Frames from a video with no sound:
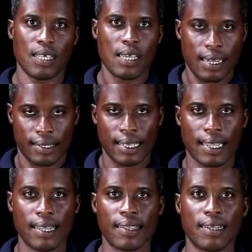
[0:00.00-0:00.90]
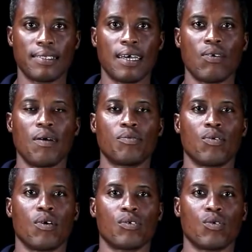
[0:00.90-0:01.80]
The second thing is that you have to
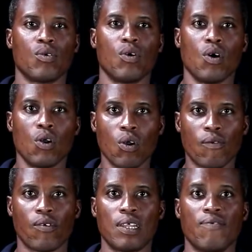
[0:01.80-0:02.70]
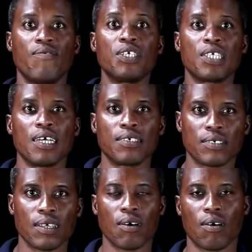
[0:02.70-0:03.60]
also look for the features
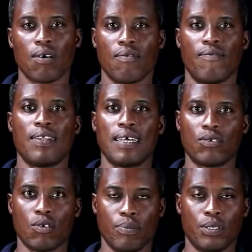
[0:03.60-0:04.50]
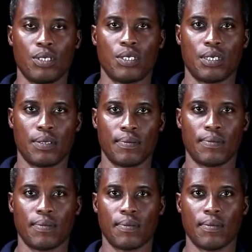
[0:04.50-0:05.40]
of that composition.
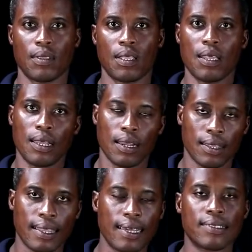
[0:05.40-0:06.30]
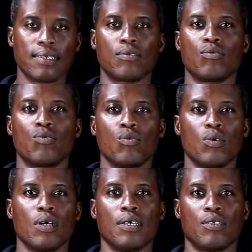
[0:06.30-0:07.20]
Then the third thing to do
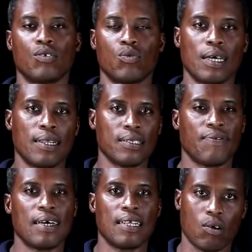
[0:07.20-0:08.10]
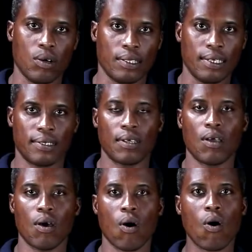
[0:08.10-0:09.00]
is to identify the content
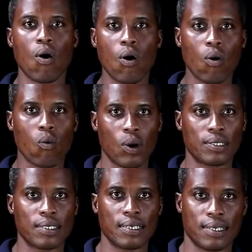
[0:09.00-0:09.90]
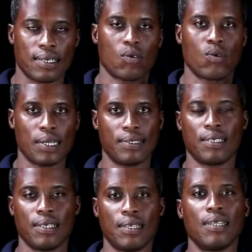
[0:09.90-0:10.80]
or what the
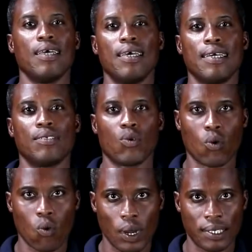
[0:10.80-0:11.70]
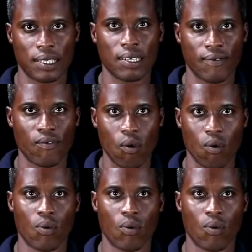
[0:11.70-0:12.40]
question is requesting for.